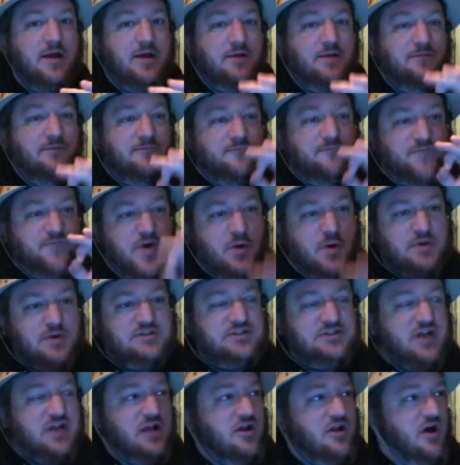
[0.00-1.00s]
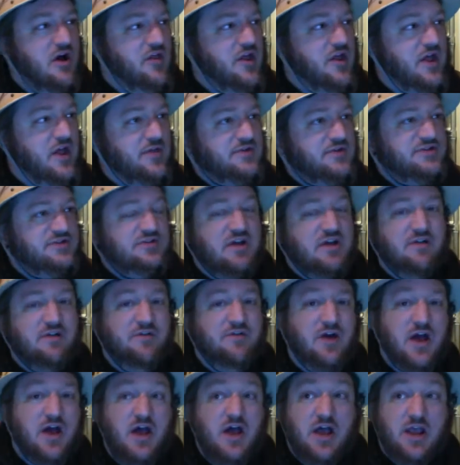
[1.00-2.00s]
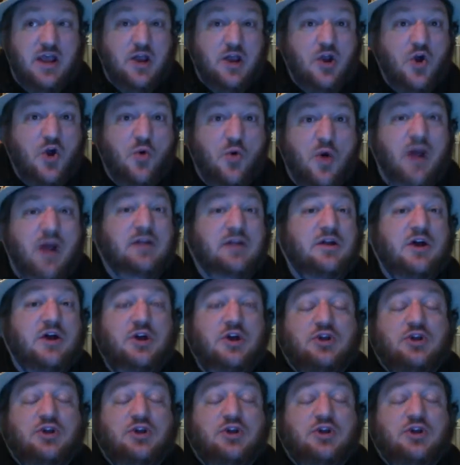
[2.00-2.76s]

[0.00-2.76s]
focus on all that other stuff, you know what?